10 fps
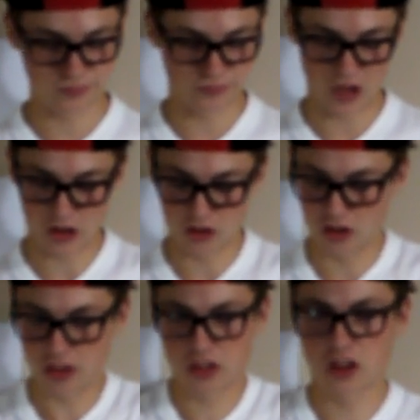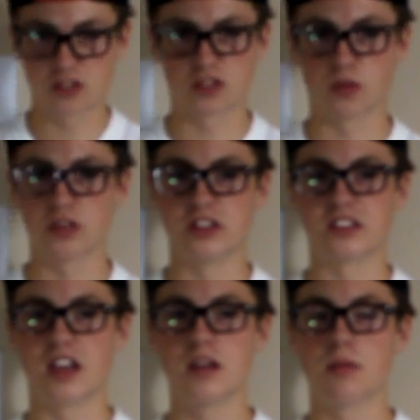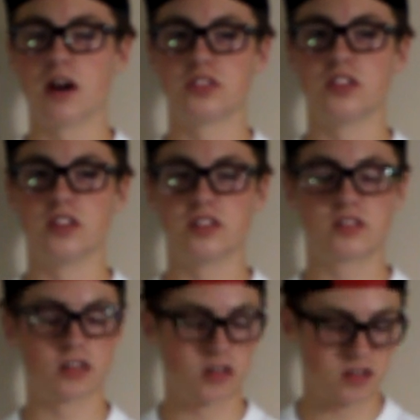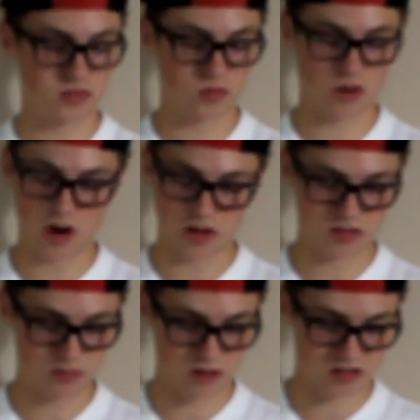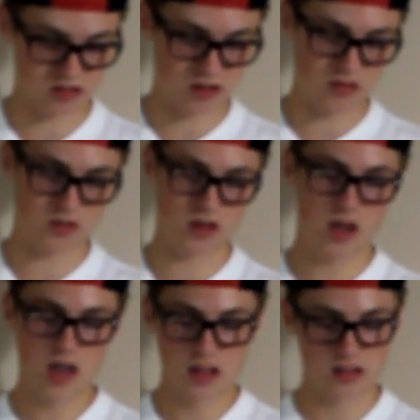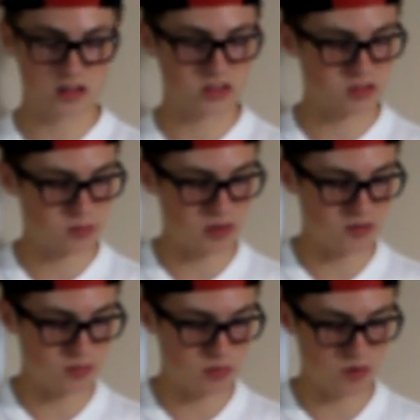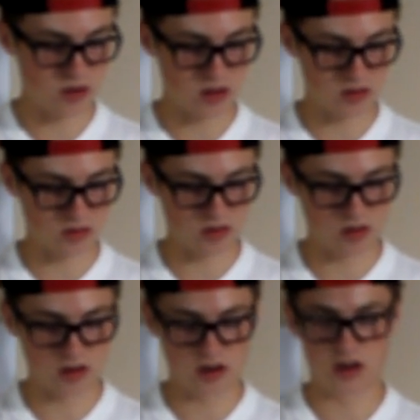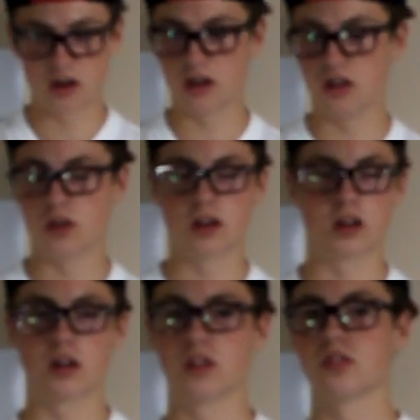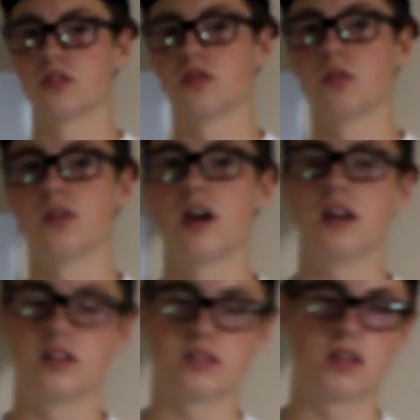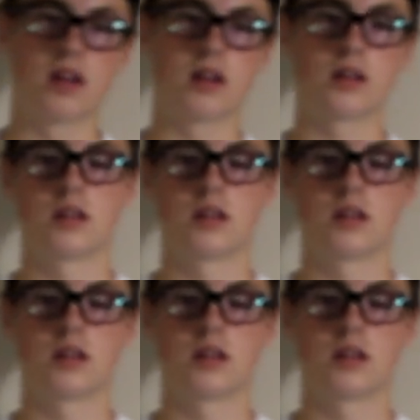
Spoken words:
Nothing else to really say about this. It's awesome. I just love it. It's got this pivot point in here, and you'll get a closer view of that in a sec.